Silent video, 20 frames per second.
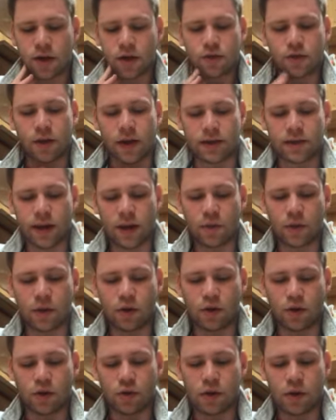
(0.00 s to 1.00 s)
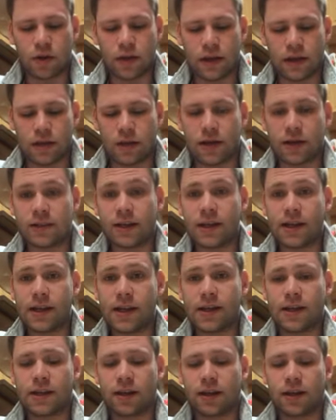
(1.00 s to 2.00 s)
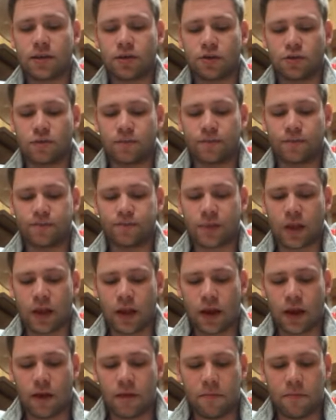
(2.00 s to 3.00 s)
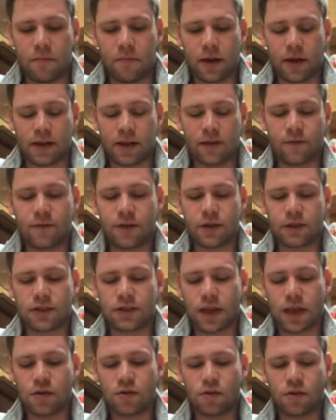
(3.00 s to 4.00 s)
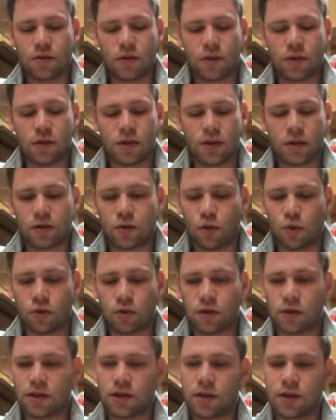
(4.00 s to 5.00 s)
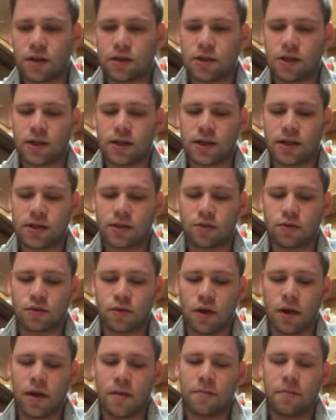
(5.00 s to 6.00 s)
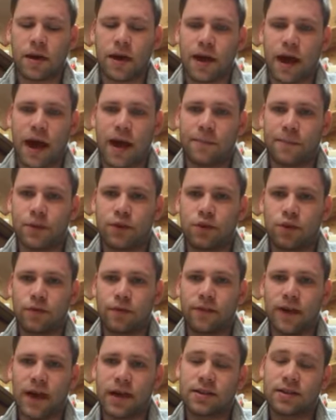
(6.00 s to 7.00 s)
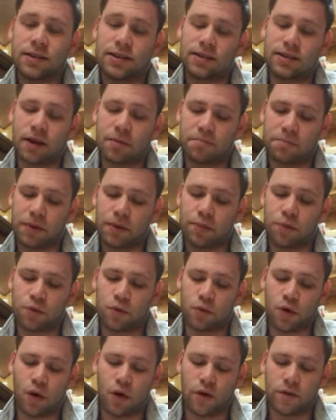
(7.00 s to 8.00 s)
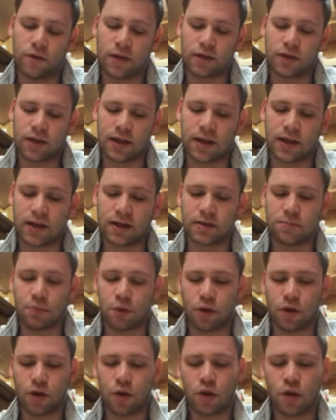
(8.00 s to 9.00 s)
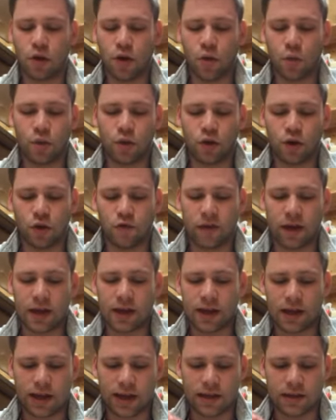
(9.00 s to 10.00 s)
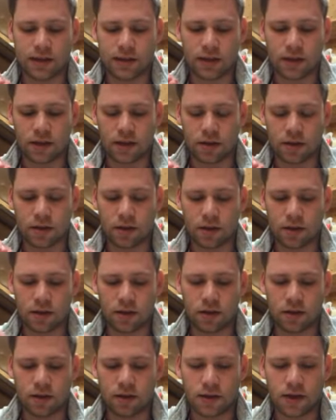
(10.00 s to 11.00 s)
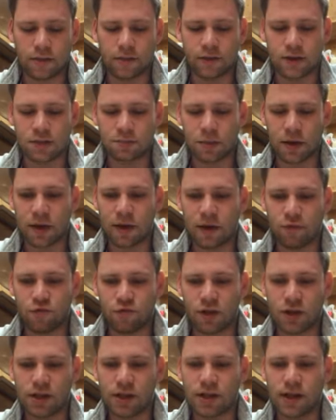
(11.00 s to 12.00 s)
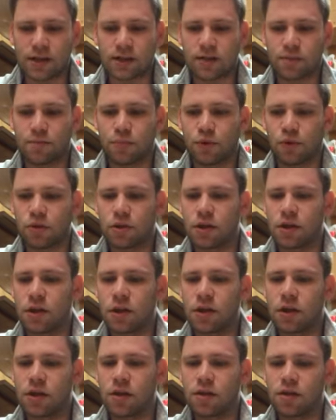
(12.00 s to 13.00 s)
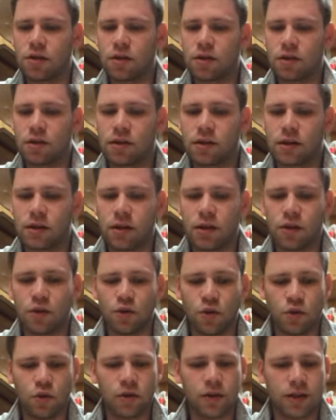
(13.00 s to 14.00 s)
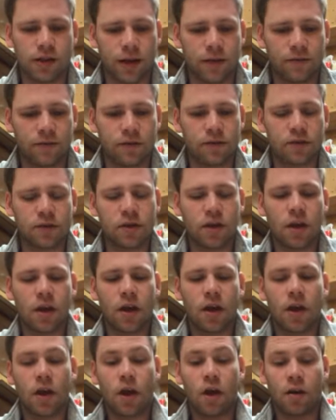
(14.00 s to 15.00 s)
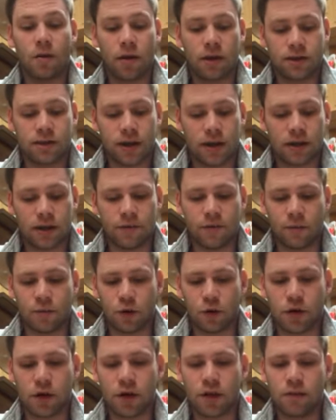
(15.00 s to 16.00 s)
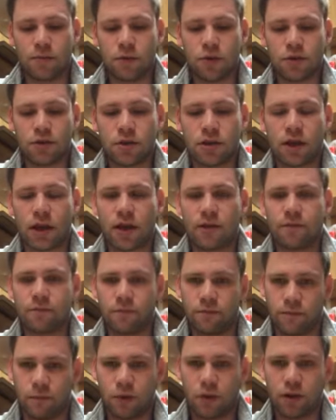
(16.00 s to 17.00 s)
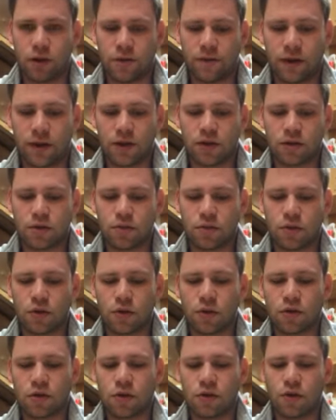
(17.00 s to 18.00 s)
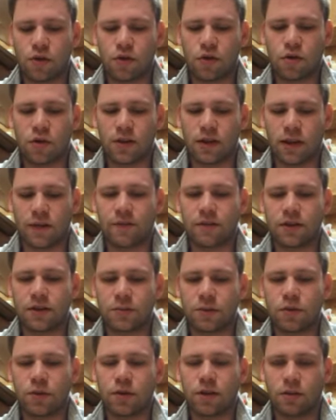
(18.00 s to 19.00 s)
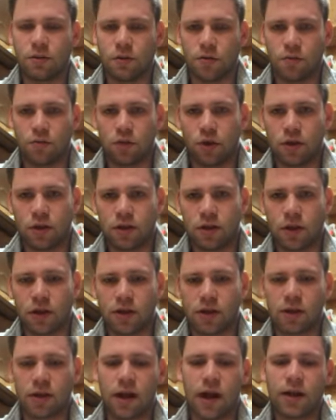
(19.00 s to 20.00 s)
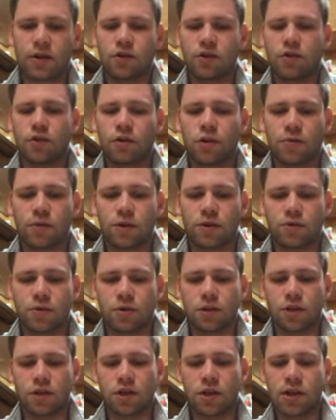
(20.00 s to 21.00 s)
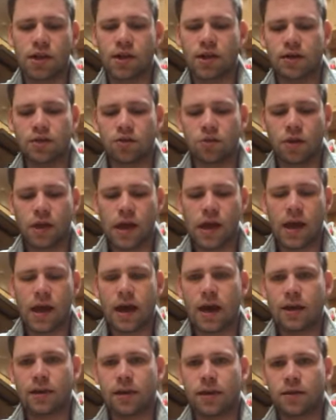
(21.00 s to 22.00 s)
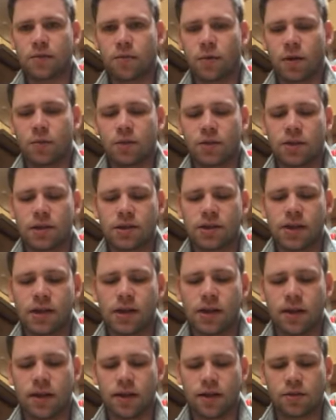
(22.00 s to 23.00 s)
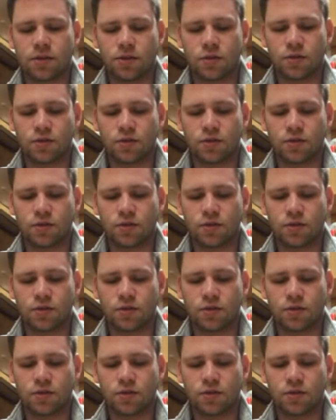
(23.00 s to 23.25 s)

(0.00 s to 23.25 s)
So that's how we know that it's an E grace note. Different sound totally to the G grace note, but it happens so fast that some people obviously at this point would not recognise the difference, but it really is important that you know the difference, certainly from looking at the music and what your fingers would do, to the difference between what you've done in the last tutorial, which was the G grace note, and this one, which is the E grace note.